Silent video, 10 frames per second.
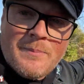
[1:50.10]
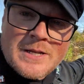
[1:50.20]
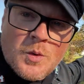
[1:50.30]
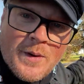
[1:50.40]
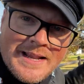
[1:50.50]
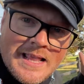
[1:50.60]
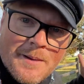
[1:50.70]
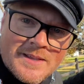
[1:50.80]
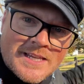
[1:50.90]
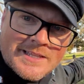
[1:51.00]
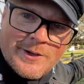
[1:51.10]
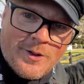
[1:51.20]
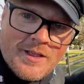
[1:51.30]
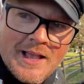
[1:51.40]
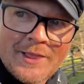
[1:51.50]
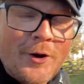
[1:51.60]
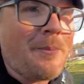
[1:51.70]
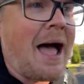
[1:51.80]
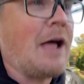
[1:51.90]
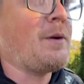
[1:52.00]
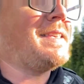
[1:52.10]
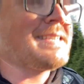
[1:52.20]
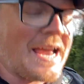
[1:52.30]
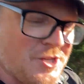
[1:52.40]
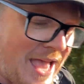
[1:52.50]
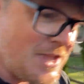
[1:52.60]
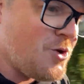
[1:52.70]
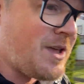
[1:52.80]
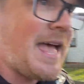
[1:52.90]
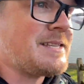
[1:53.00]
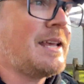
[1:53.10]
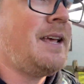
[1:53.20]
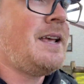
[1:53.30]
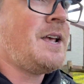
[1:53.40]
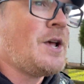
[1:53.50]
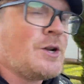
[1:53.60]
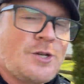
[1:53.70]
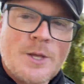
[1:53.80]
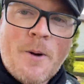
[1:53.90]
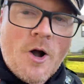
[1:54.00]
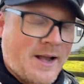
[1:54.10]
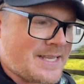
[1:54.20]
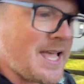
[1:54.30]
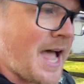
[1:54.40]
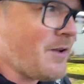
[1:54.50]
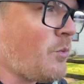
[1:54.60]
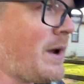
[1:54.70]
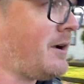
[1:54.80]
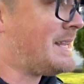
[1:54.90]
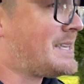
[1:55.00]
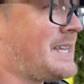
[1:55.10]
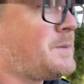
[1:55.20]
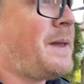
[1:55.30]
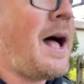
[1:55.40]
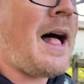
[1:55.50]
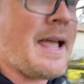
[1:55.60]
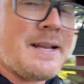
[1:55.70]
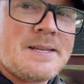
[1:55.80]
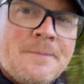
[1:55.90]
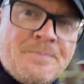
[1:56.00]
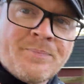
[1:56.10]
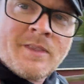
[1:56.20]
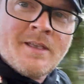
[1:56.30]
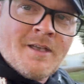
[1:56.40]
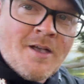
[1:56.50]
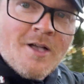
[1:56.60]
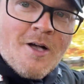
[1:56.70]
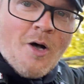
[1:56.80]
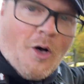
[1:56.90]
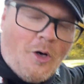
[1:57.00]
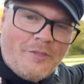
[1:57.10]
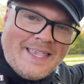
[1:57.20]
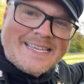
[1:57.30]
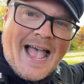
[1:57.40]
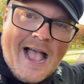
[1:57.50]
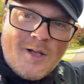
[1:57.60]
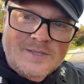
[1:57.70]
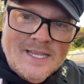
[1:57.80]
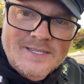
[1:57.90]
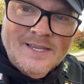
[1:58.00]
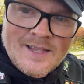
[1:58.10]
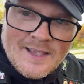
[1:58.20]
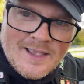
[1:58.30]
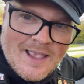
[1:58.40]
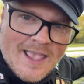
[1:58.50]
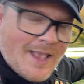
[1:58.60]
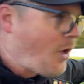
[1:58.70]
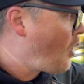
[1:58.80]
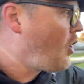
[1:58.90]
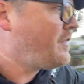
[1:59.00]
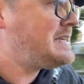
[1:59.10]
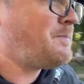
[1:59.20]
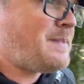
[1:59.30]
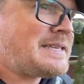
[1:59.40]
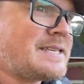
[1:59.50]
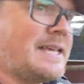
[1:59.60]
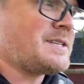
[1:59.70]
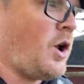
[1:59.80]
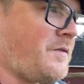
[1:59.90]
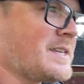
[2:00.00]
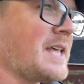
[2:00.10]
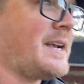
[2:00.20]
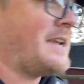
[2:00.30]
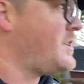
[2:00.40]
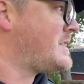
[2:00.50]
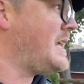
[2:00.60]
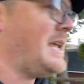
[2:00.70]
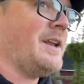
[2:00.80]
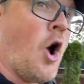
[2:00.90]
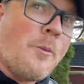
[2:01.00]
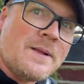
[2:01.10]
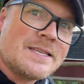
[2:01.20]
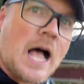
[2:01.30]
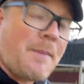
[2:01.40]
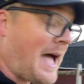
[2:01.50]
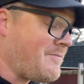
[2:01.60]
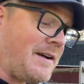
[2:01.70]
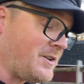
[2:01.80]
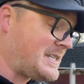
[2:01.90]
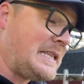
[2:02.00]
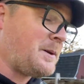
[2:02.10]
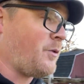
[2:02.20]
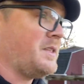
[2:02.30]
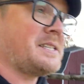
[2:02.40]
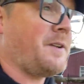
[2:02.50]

between them is this little pathway. This is actually how you get to the park. It's kind of weird. It sits behind all these houses and all these businesses, and all of a sudden, as you can see, it opens up. I've never seen this before. This is